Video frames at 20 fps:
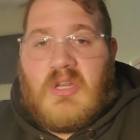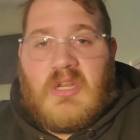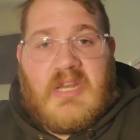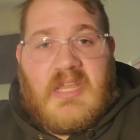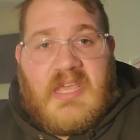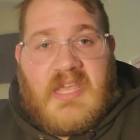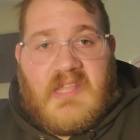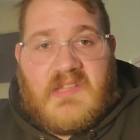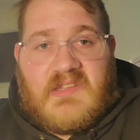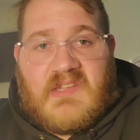It
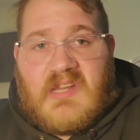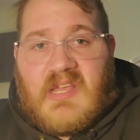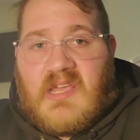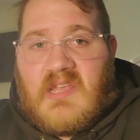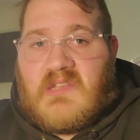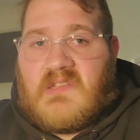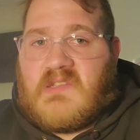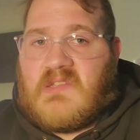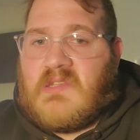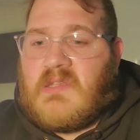hits
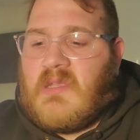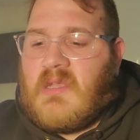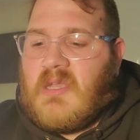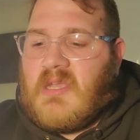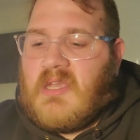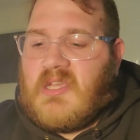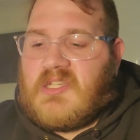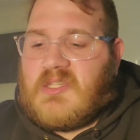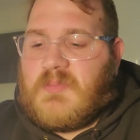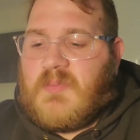nice,
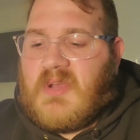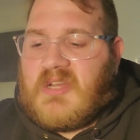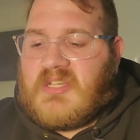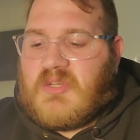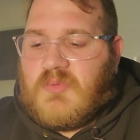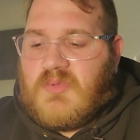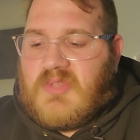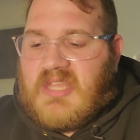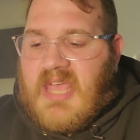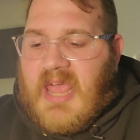especially
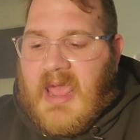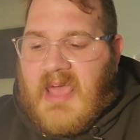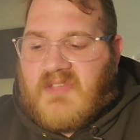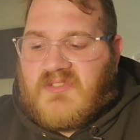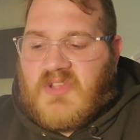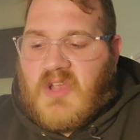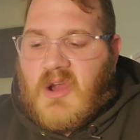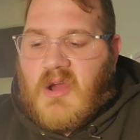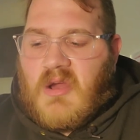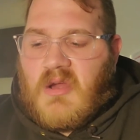with the
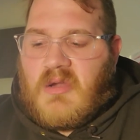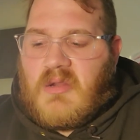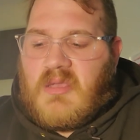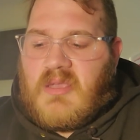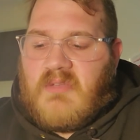Asgard.